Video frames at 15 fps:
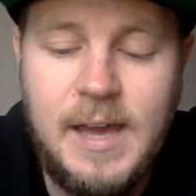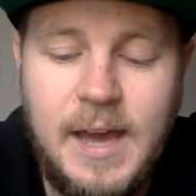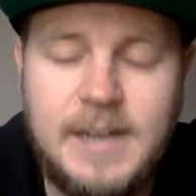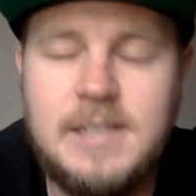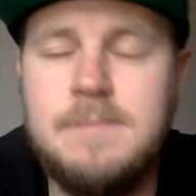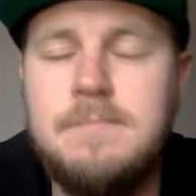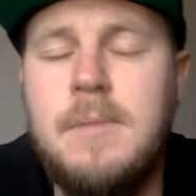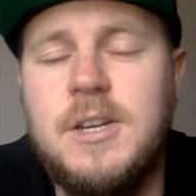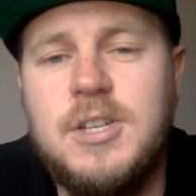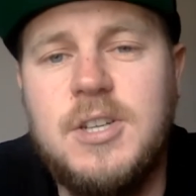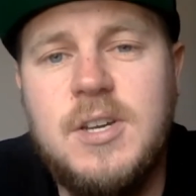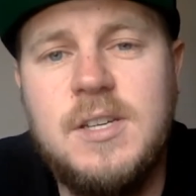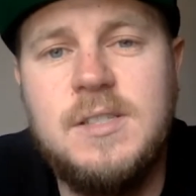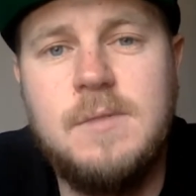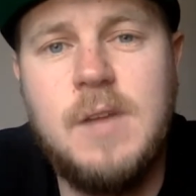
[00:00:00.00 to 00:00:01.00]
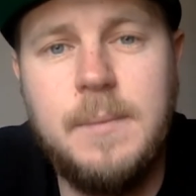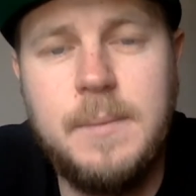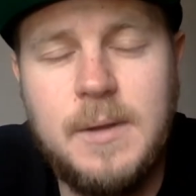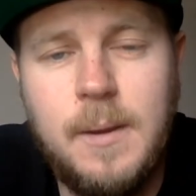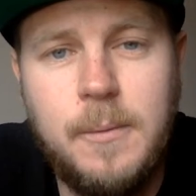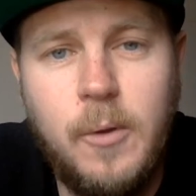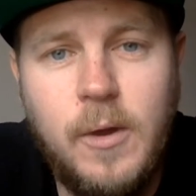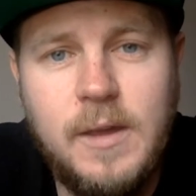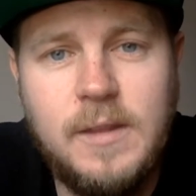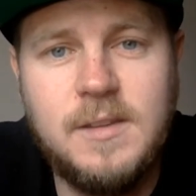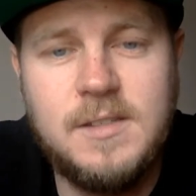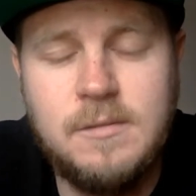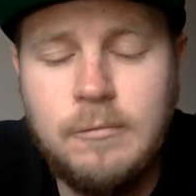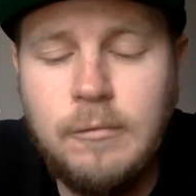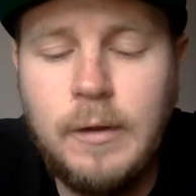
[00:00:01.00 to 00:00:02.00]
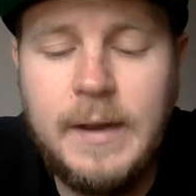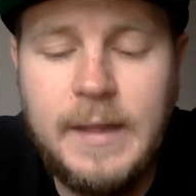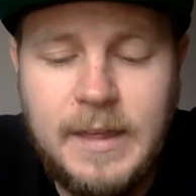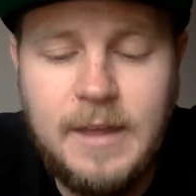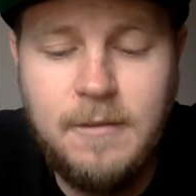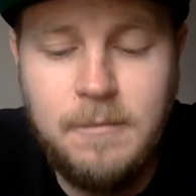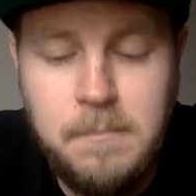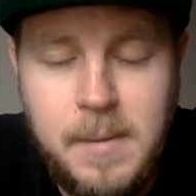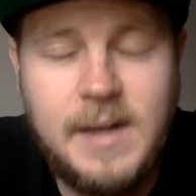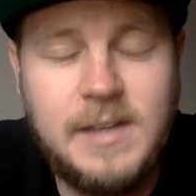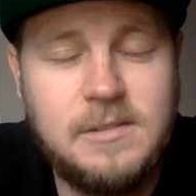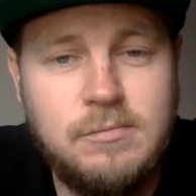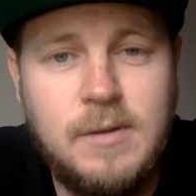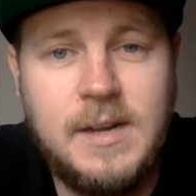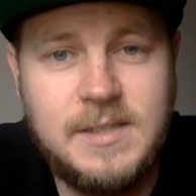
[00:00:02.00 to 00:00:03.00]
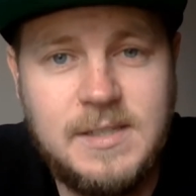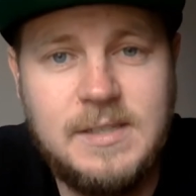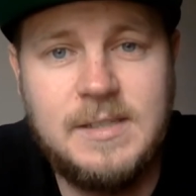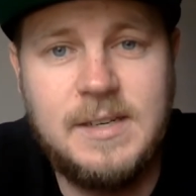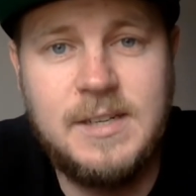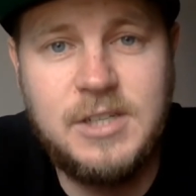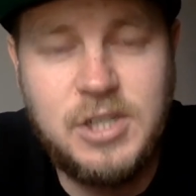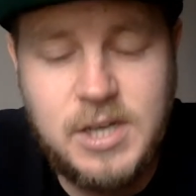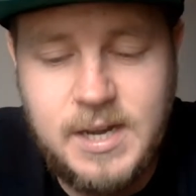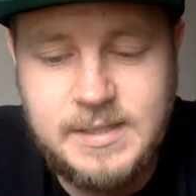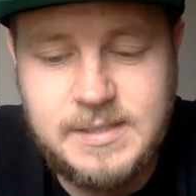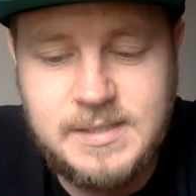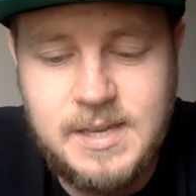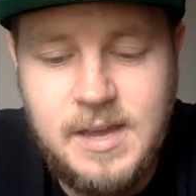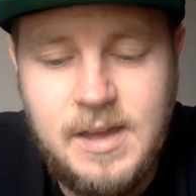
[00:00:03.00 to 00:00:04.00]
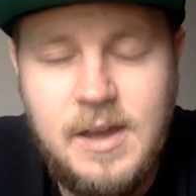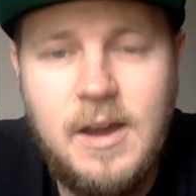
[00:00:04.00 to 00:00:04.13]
And as much as WWE doesn't really give masked wrestlers a chance,